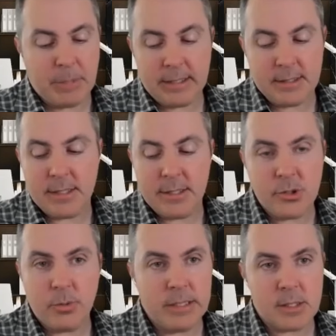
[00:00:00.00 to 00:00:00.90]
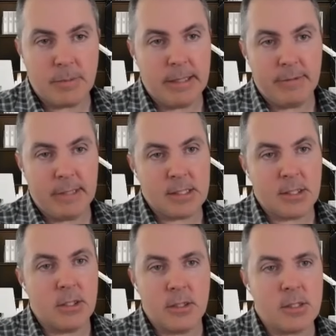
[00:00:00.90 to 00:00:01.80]
constituents, my
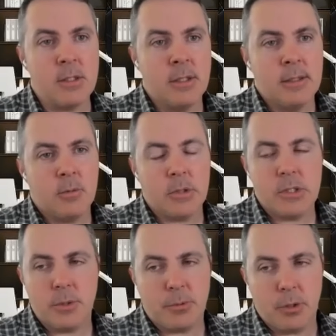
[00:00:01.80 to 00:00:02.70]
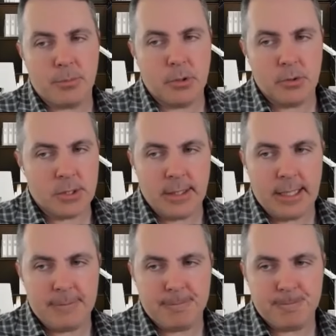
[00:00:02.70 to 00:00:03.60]
investors? What's your approach to
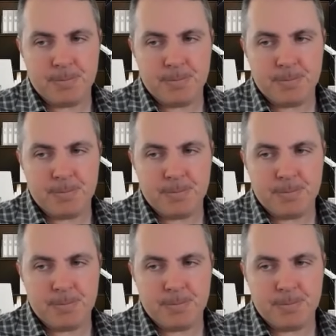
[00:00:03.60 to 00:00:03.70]
that?